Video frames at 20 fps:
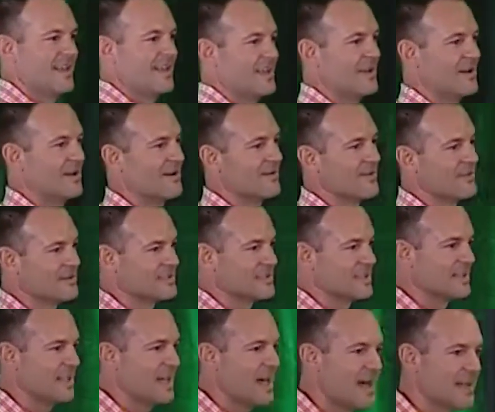You know, there's a
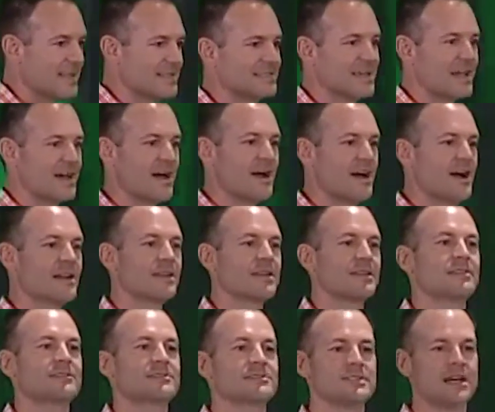lot of talk,
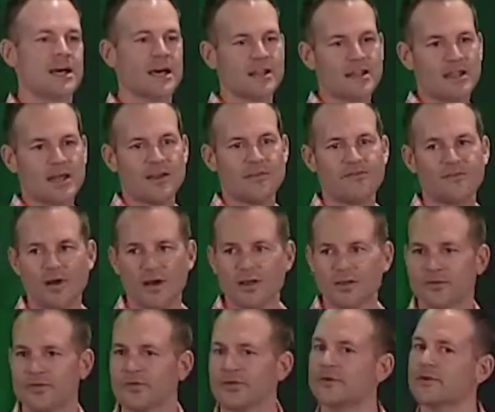there's not a lot of
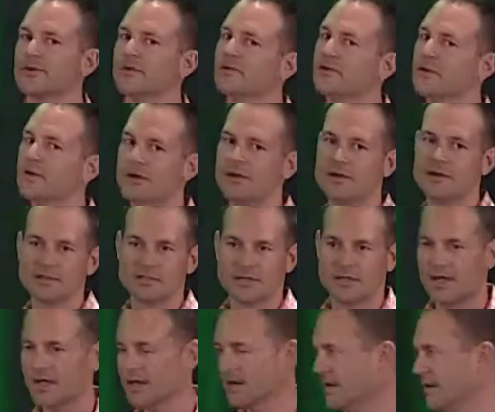follow-through, a
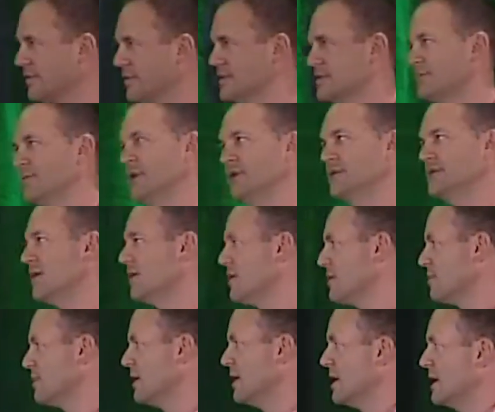lot of companies spend a ton
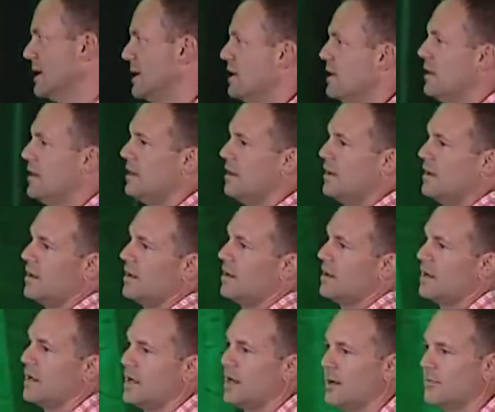of money,
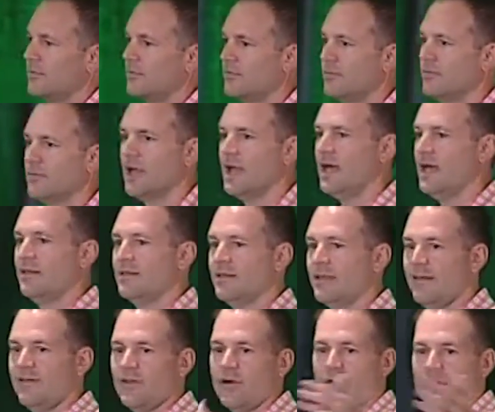and
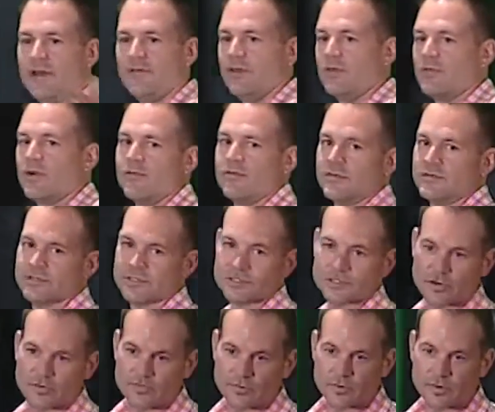they don't have any revenues to
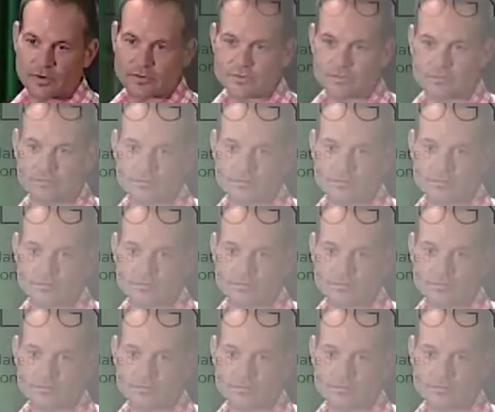show for it.